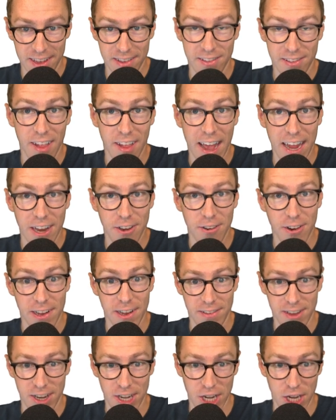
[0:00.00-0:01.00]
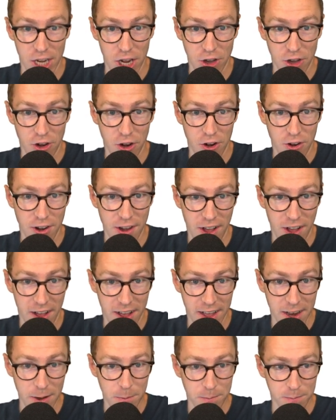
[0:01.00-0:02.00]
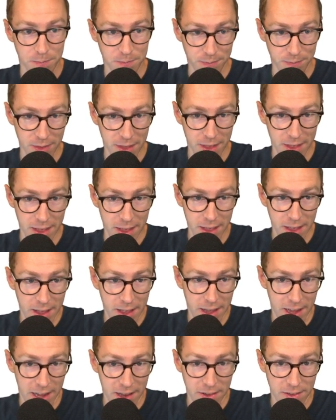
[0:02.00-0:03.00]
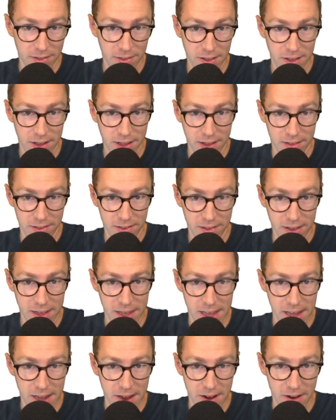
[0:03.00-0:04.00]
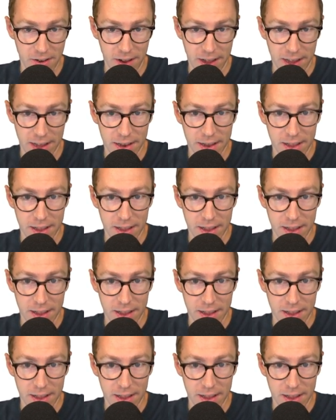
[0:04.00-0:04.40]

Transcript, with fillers: slide transition turned on. And so you can see here it